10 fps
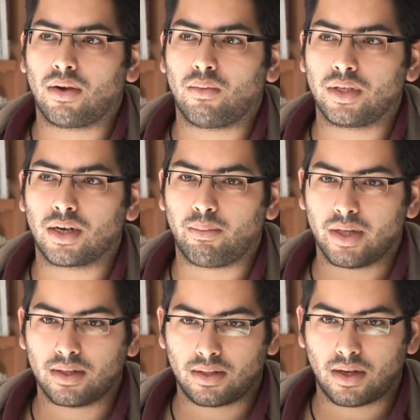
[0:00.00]
which are
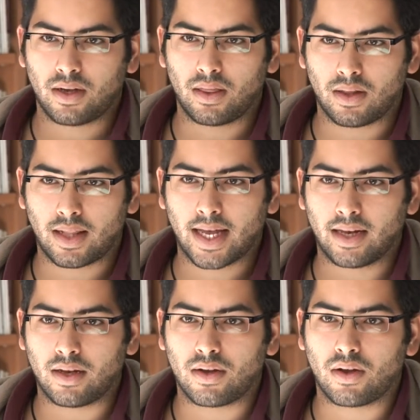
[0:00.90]
built on the
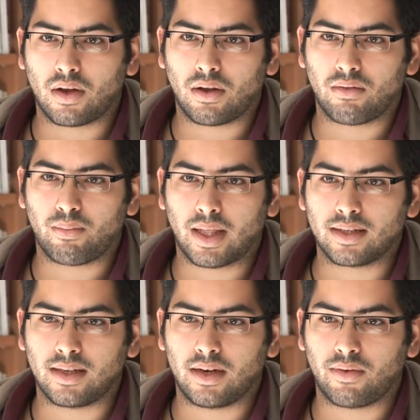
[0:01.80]
land of
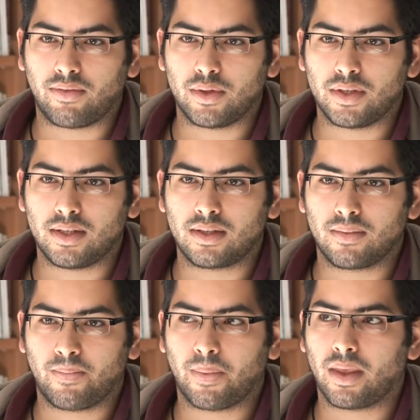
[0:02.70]
Palestinian refugees.
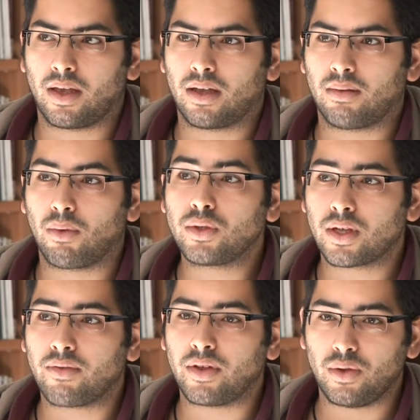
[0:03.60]
Most
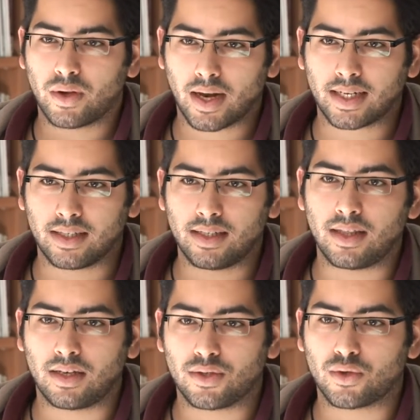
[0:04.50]
often you can actually see
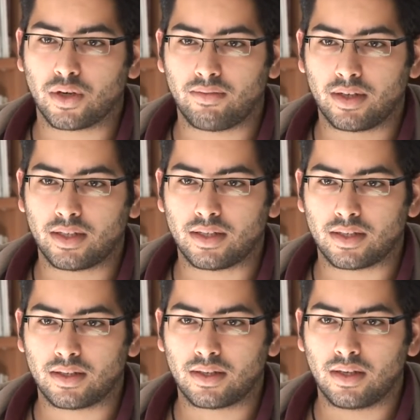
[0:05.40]
the destroyed
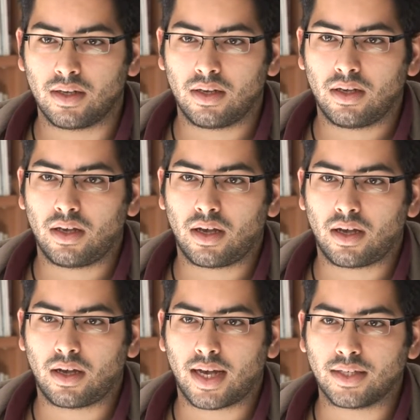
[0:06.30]
villages
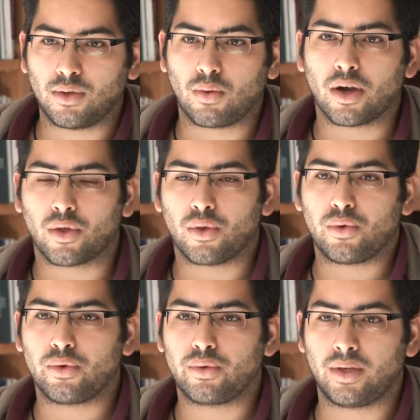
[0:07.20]
as you walk
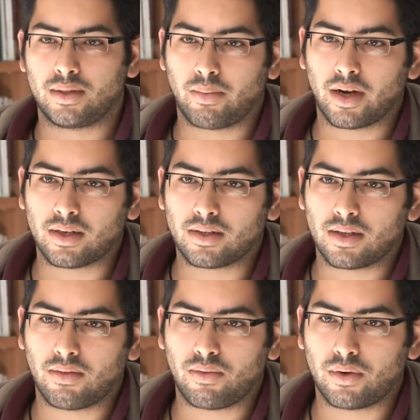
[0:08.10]
through these parks
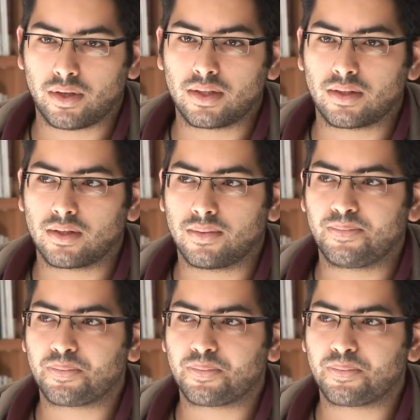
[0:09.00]
and forests.